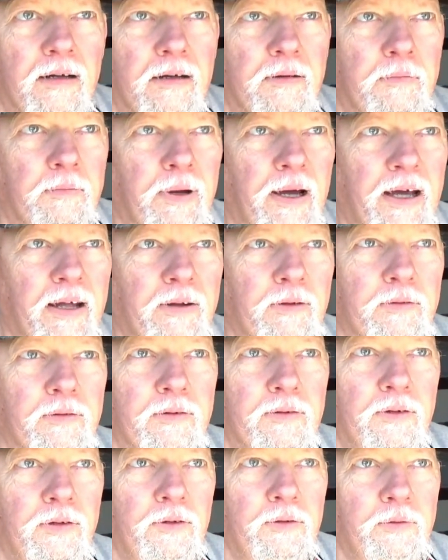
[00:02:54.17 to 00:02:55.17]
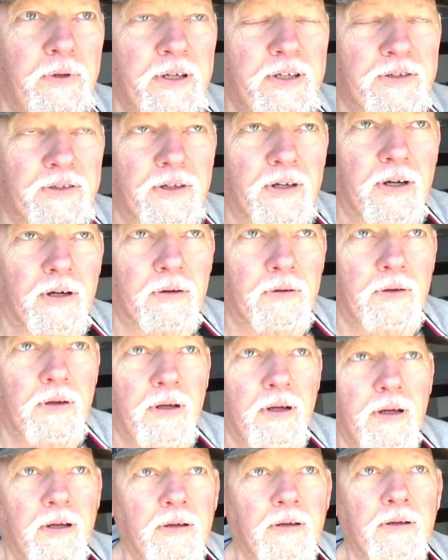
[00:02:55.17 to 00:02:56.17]
About 2 weeks ago,
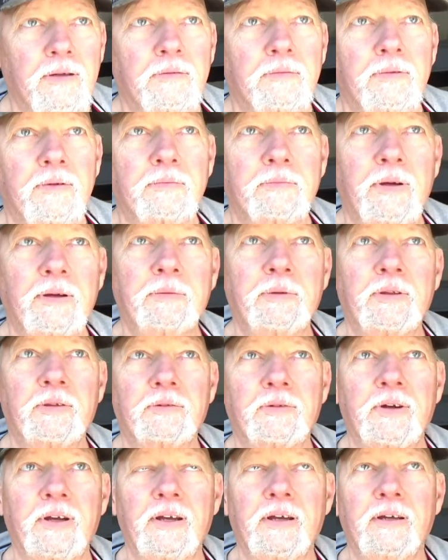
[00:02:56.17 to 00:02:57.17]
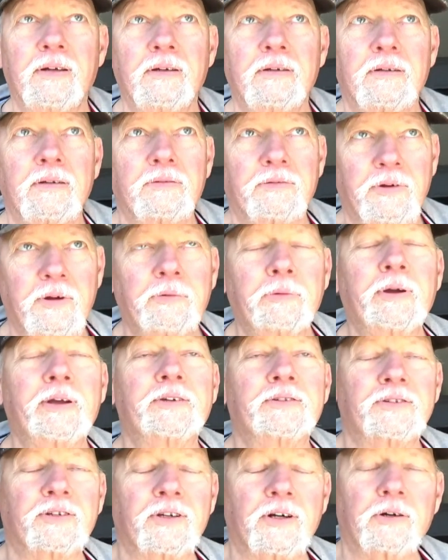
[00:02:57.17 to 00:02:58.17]
maybe 3
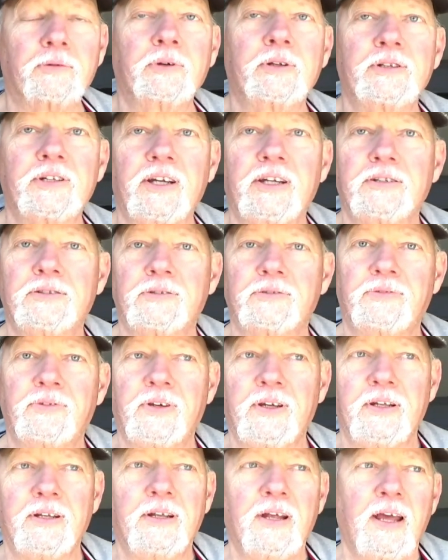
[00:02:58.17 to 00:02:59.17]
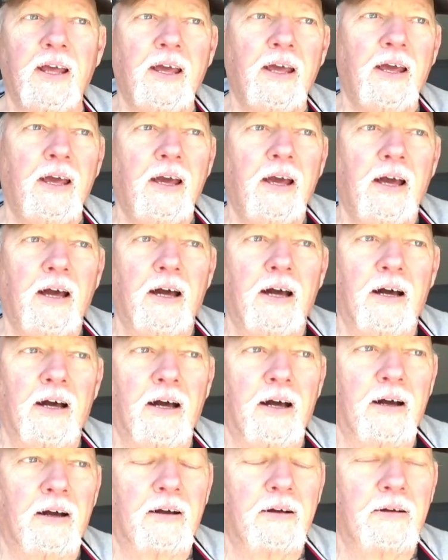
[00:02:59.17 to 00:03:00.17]
weeks ago, we changed the feed.
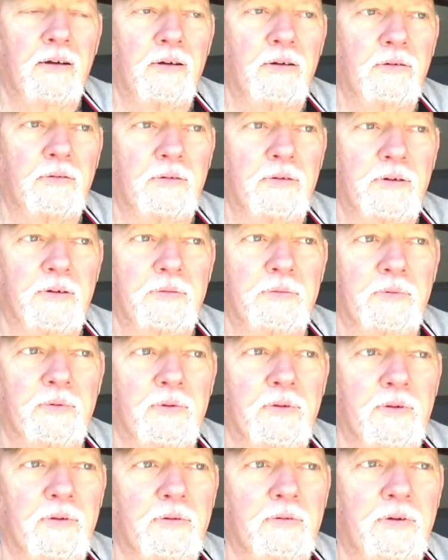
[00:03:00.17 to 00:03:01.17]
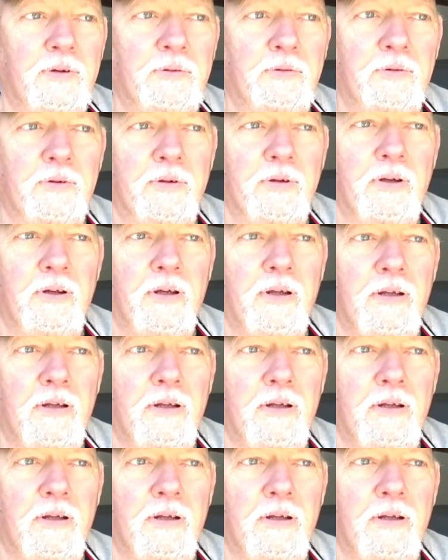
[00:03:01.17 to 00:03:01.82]
We were